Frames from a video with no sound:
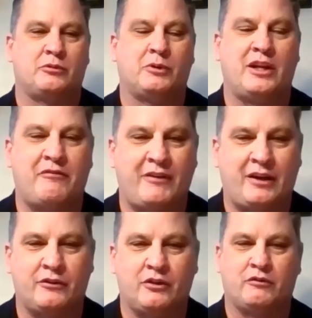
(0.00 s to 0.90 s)
And what I
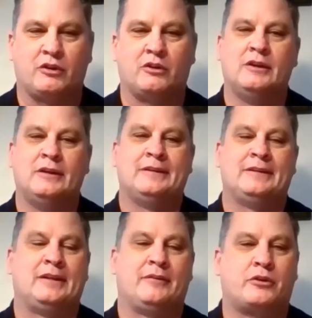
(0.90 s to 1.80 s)
found over
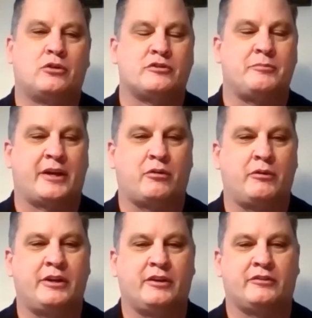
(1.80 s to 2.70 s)
the course of my
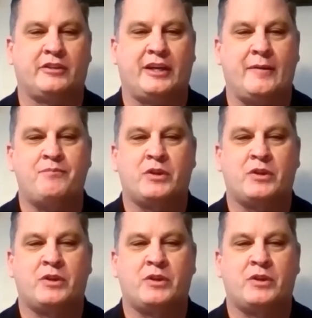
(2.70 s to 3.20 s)
career is that